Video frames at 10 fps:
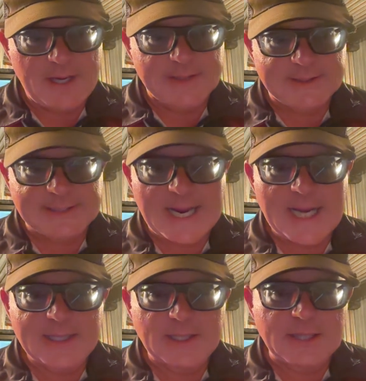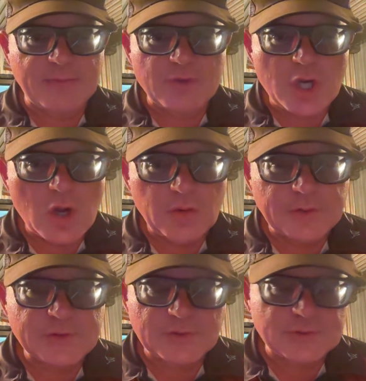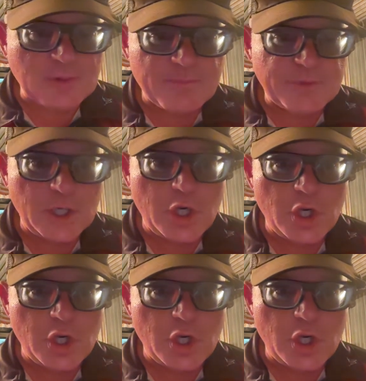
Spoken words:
and say that they've noticed something